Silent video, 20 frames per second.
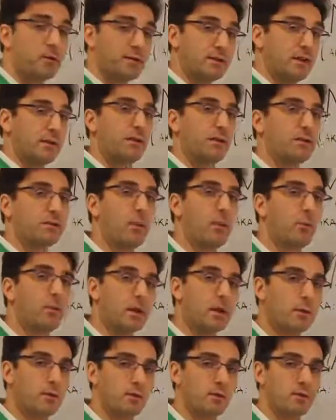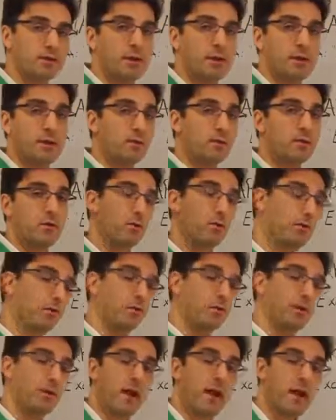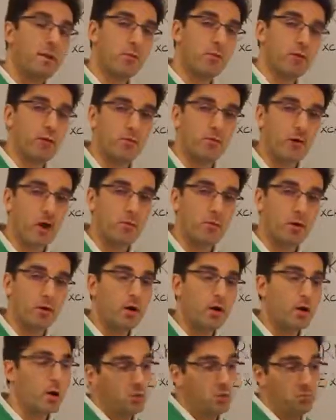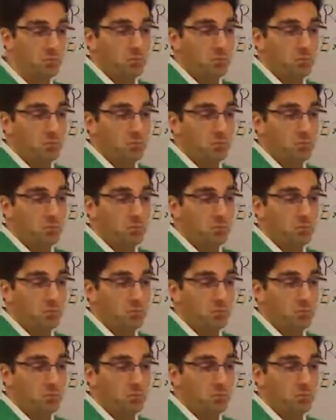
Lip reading: There's nothing stopping him to sell it to the neighboring farmer.